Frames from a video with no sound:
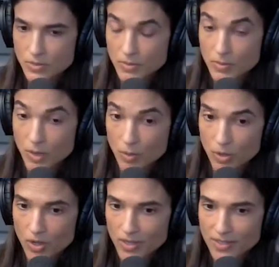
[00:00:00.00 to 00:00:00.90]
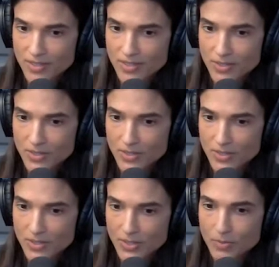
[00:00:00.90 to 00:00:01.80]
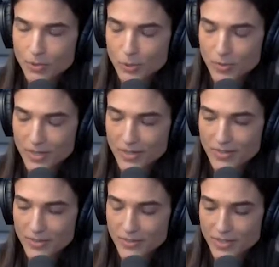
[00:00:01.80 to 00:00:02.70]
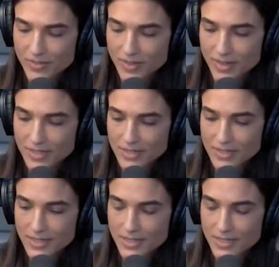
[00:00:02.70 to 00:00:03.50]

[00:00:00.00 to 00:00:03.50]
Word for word: but my mom caught it, so she pulled me out of it really fast.